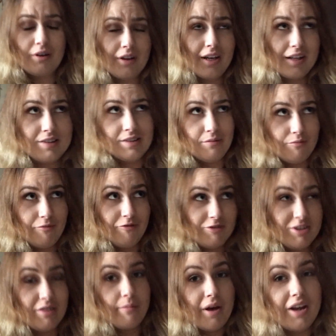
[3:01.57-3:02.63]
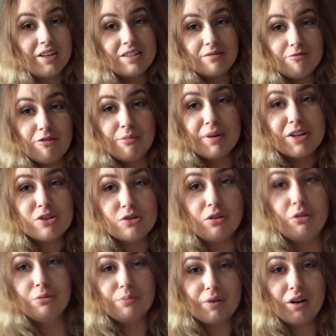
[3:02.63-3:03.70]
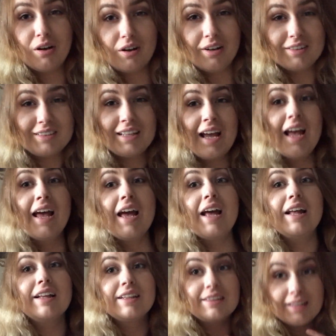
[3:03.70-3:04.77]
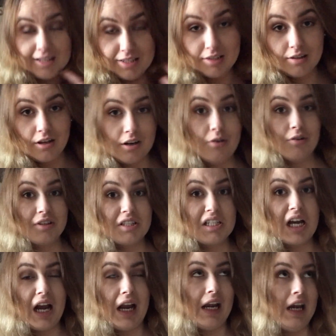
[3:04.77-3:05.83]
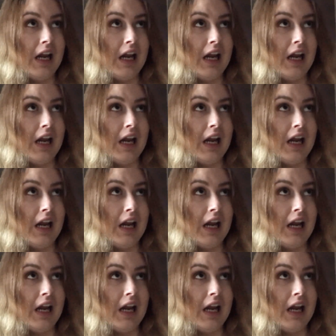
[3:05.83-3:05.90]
get some, some medicine for my throat because that's not a good sign.